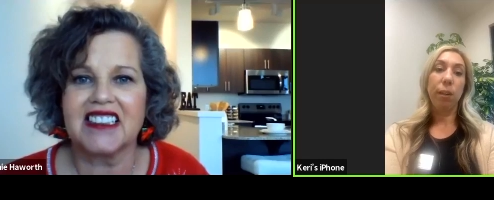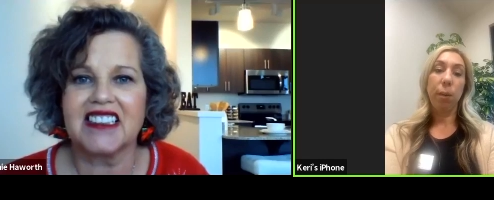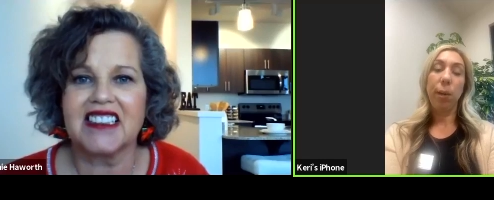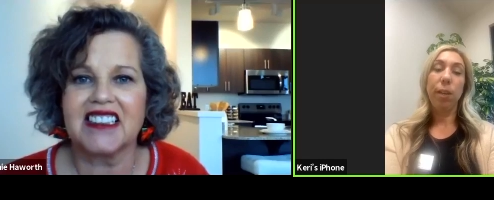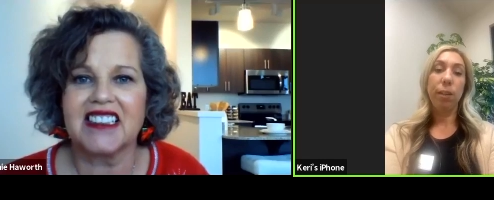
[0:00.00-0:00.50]
Speaker 1: their
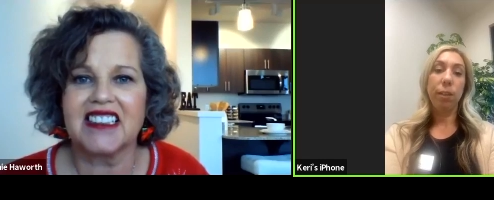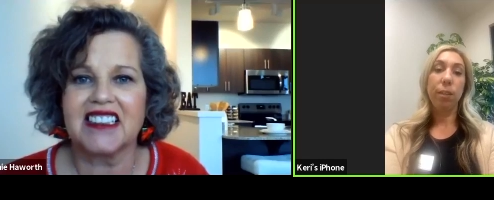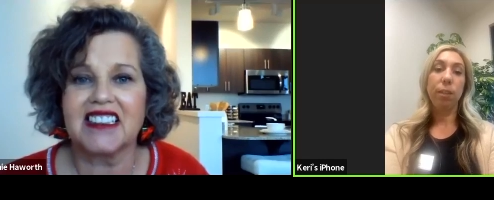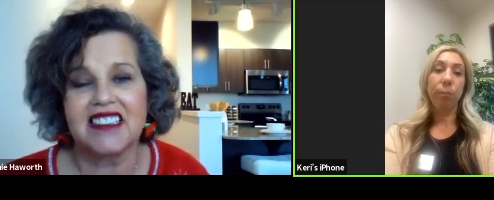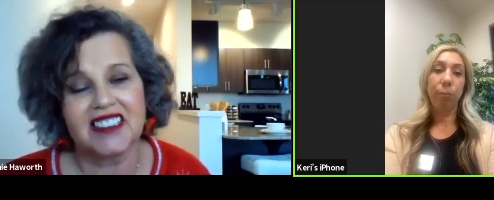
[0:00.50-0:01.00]

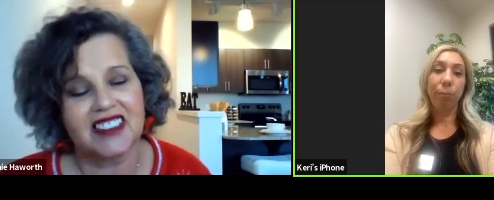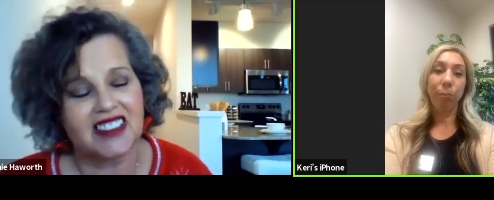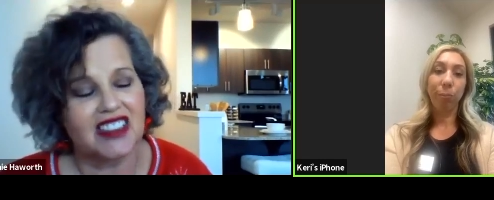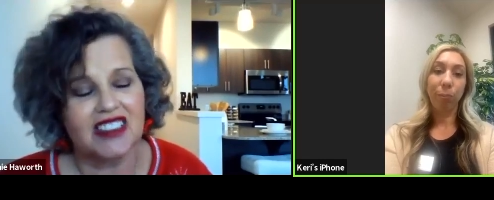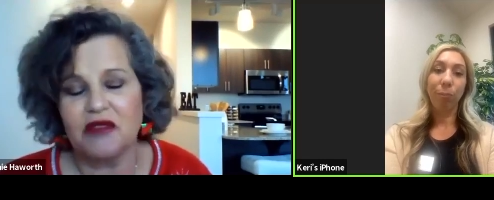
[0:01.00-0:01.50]
independence.
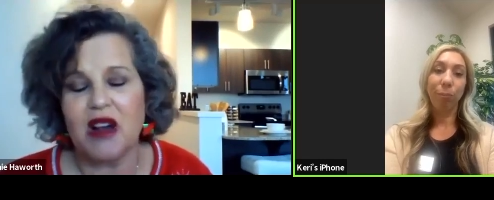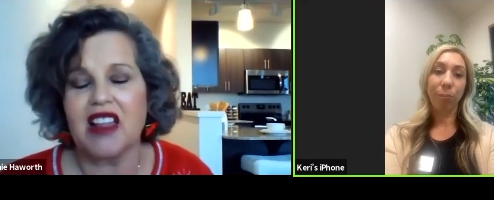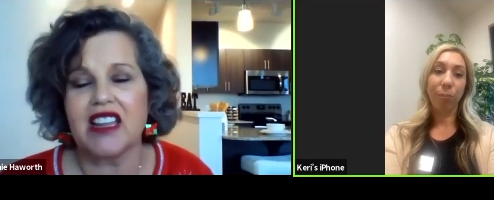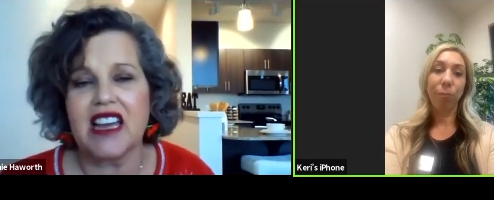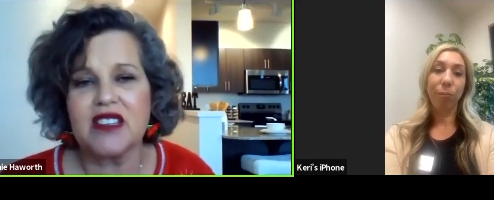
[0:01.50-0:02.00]

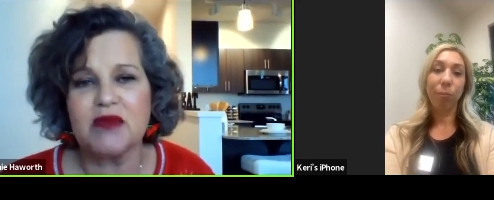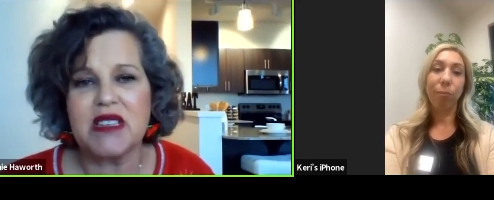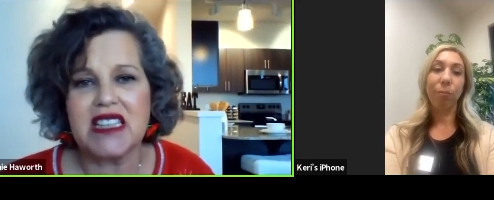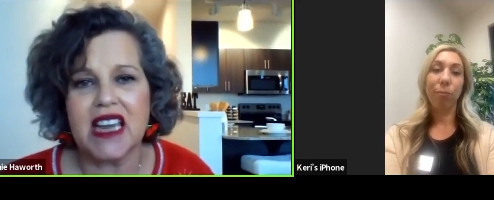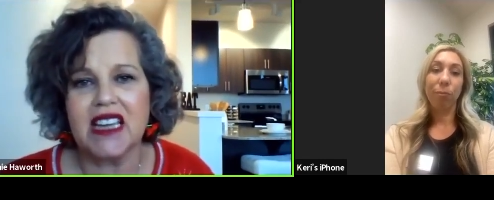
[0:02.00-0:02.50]
Well, and as
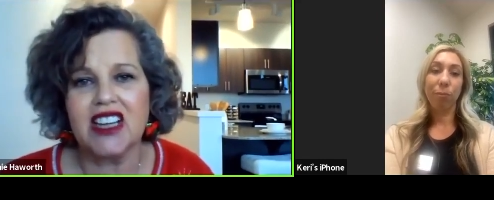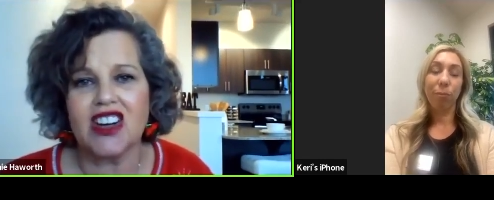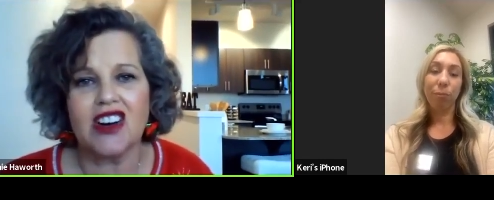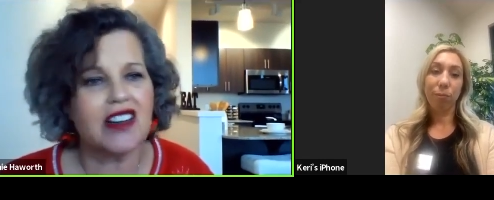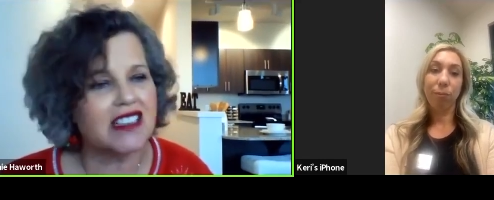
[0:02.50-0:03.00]
we say
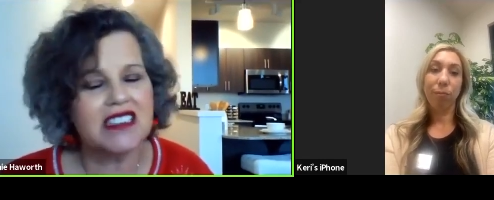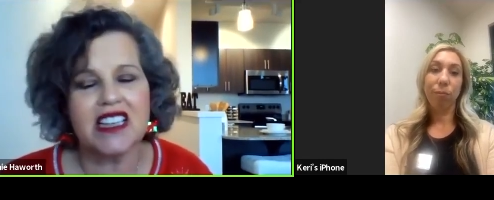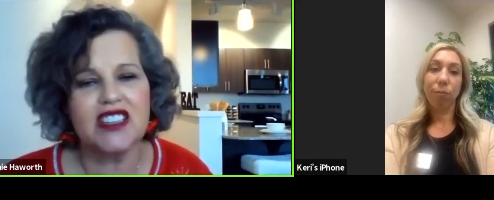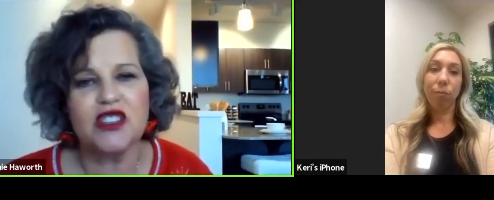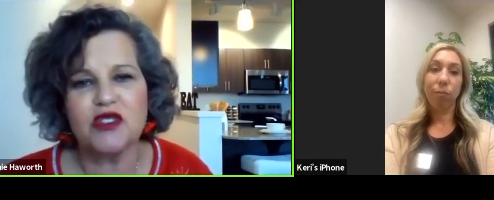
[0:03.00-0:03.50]
here,
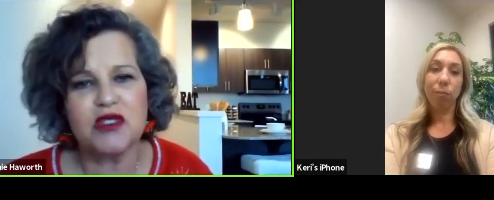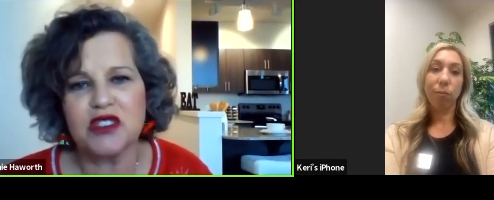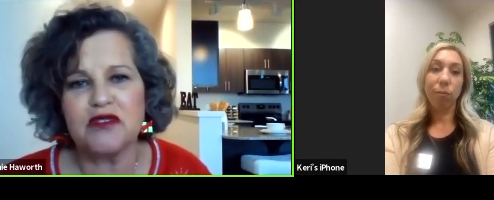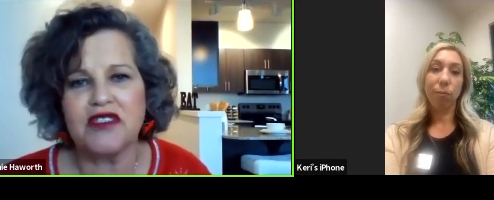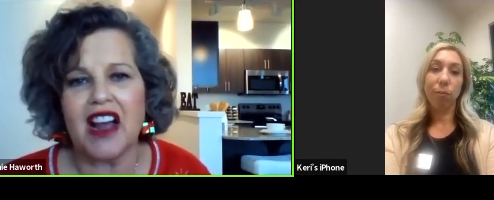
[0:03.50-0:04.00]
continue
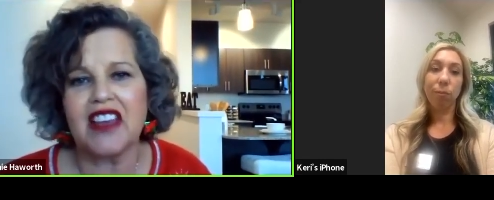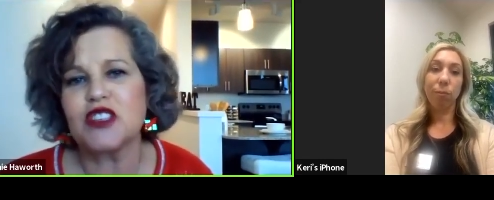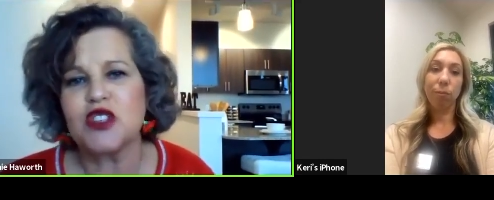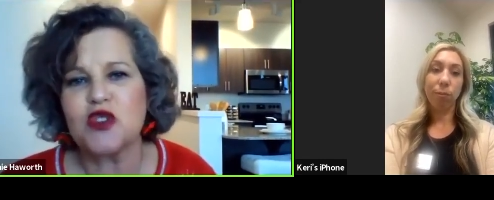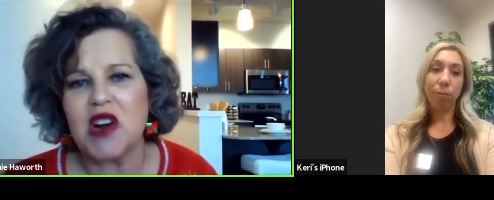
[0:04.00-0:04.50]
to
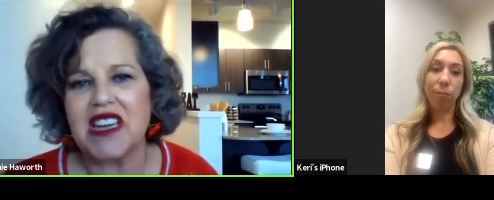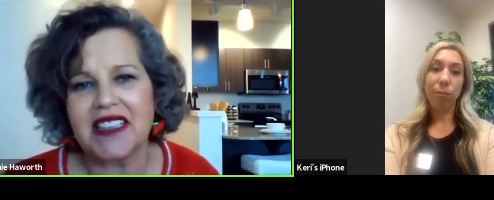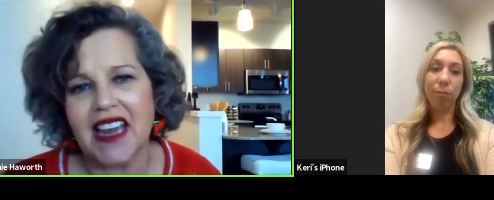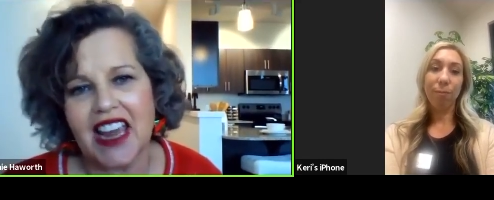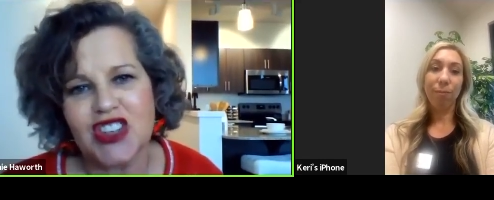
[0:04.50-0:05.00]
find the joy
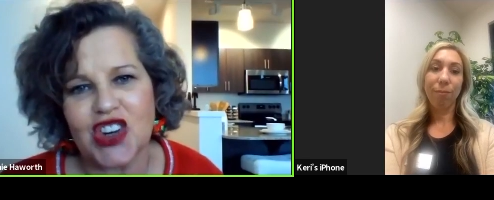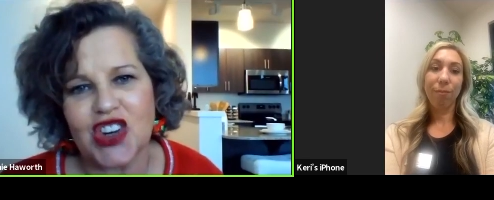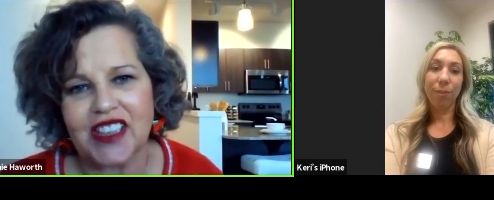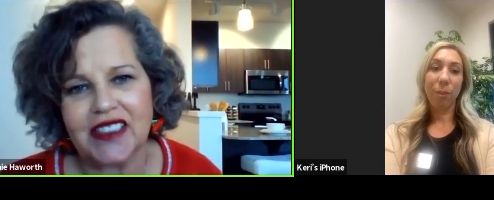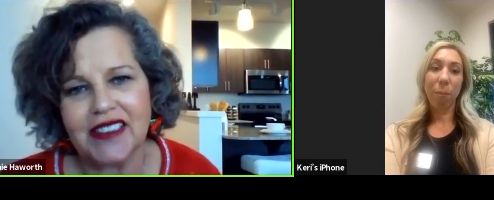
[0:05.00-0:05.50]
in
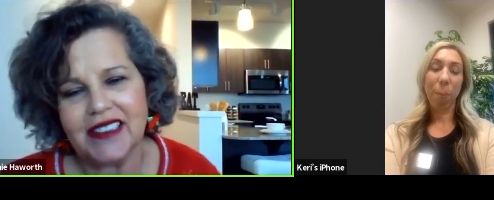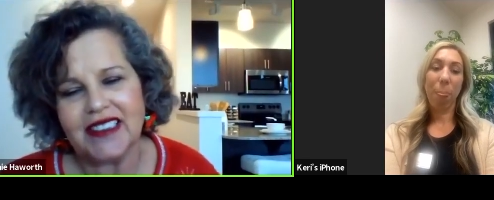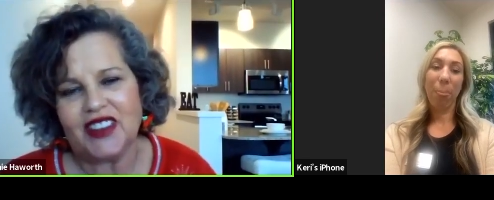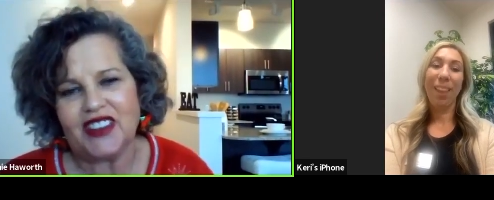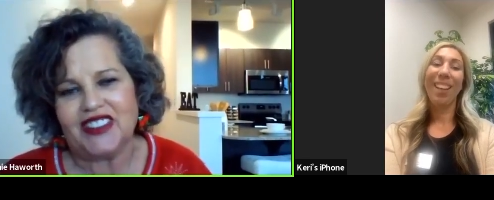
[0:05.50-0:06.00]
aging.
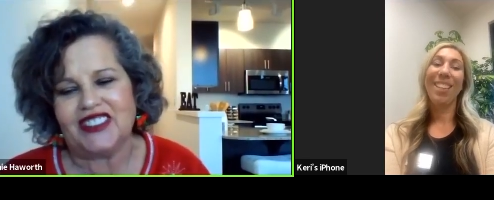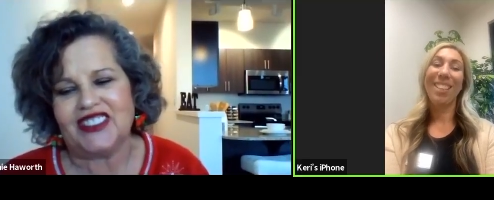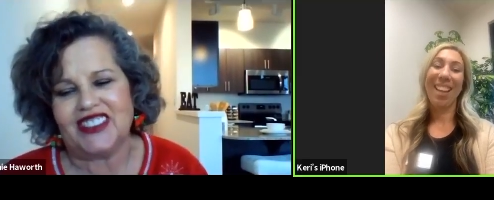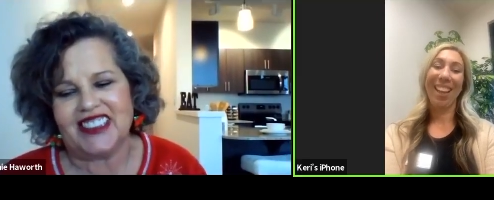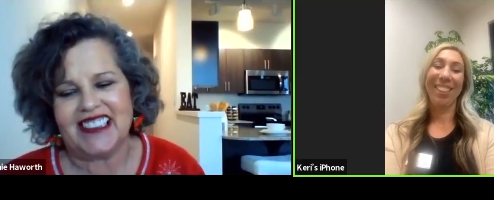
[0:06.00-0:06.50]

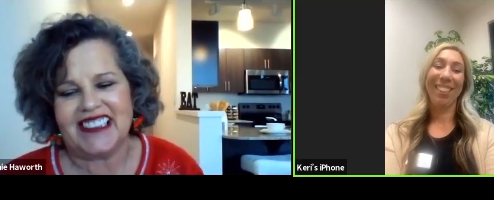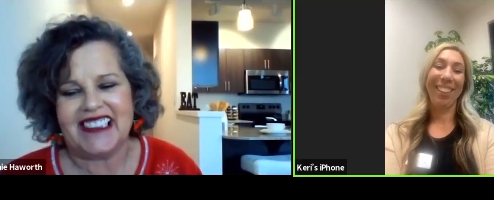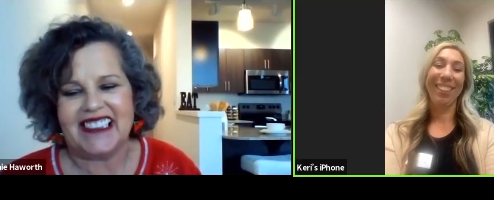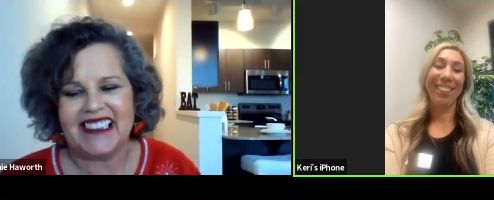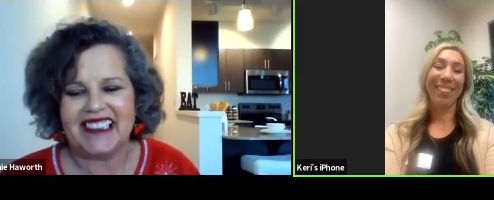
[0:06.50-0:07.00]
Exactly.